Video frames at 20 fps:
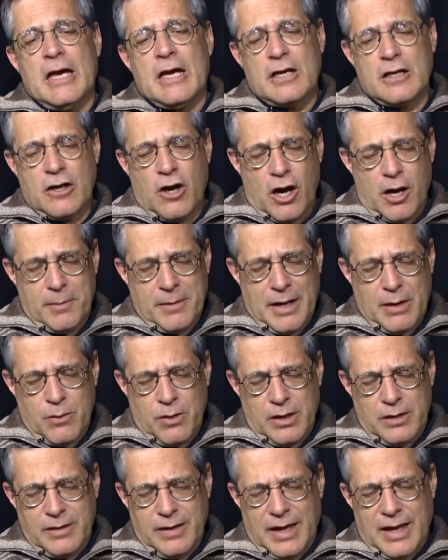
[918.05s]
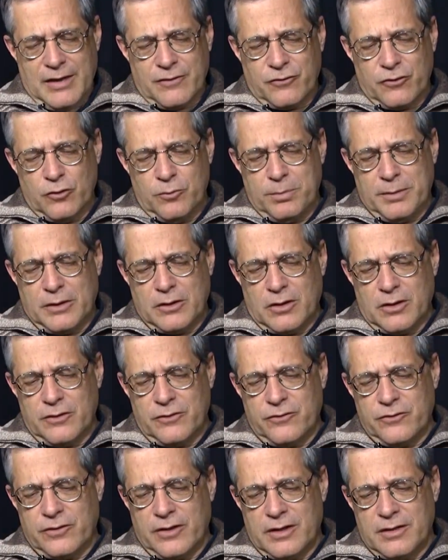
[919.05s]
Carmen, I wanted to ask you
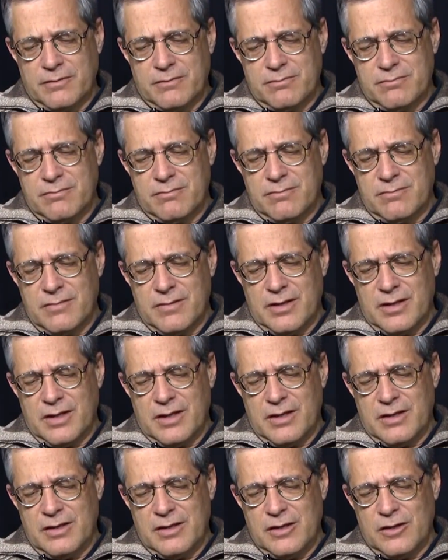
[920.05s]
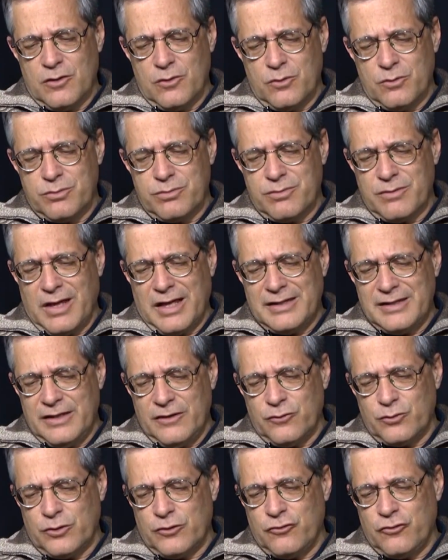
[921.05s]
because at
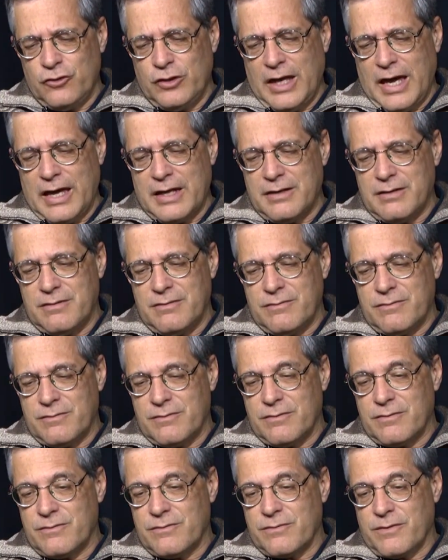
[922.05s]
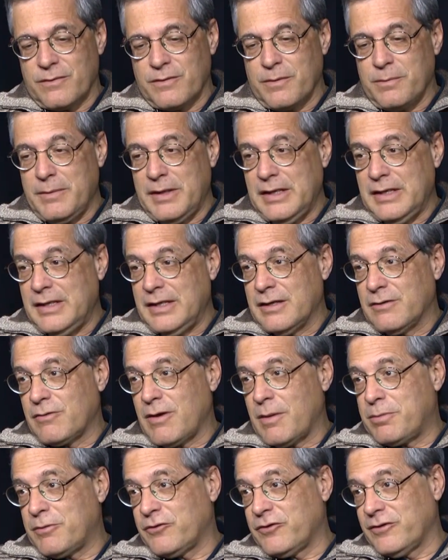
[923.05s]
least what you get from the media
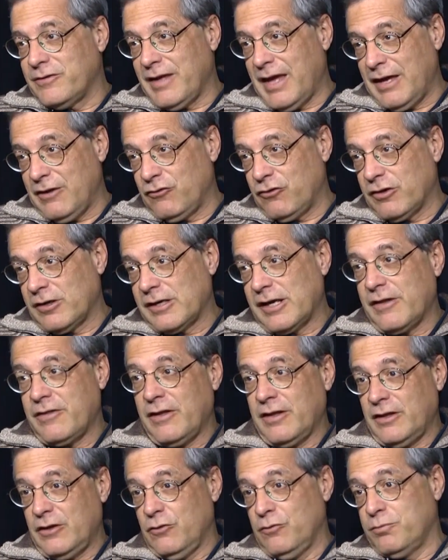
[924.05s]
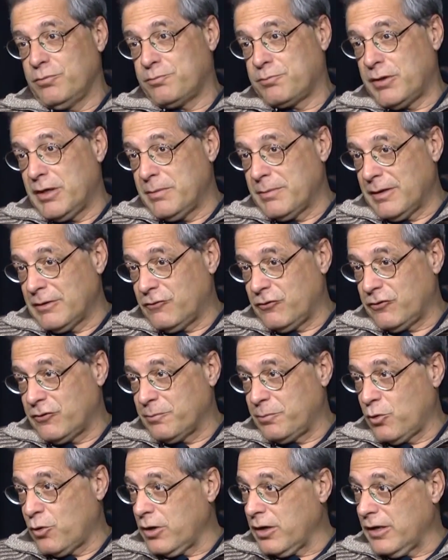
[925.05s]
representation, and I think you've pretty much
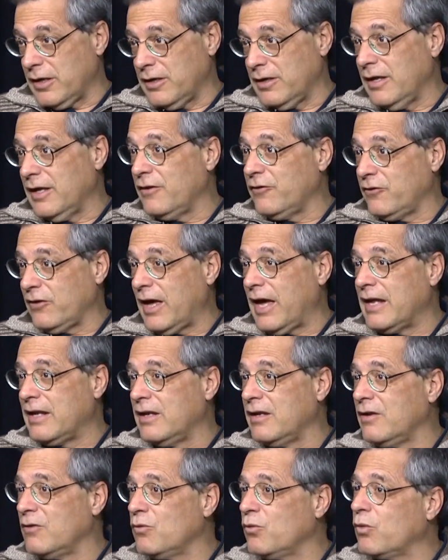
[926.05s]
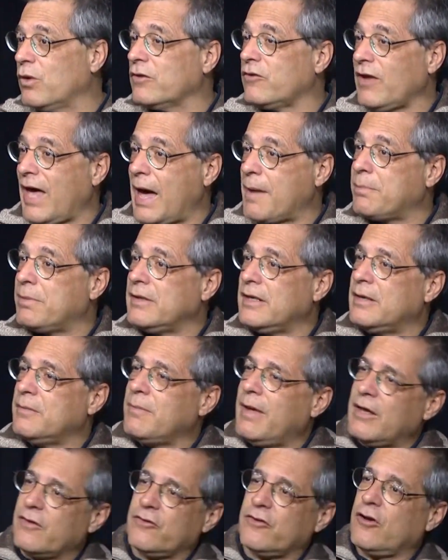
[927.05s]
supported it, is that what's happened in
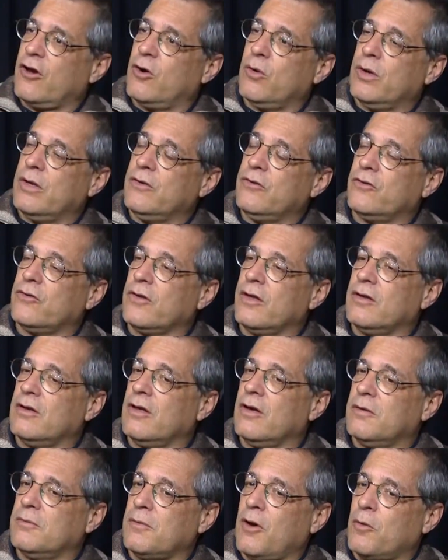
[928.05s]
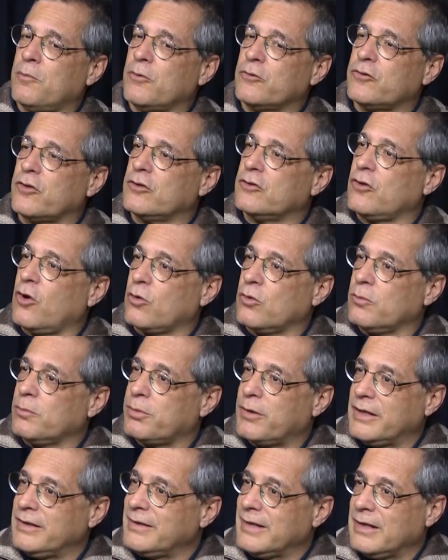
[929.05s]
Mexico is almost a total
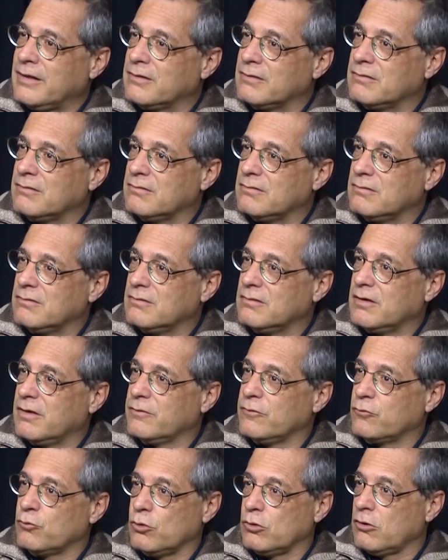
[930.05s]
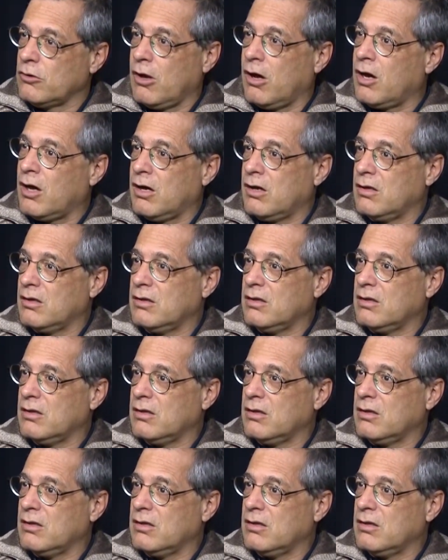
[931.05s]
breakdown of the rule of law.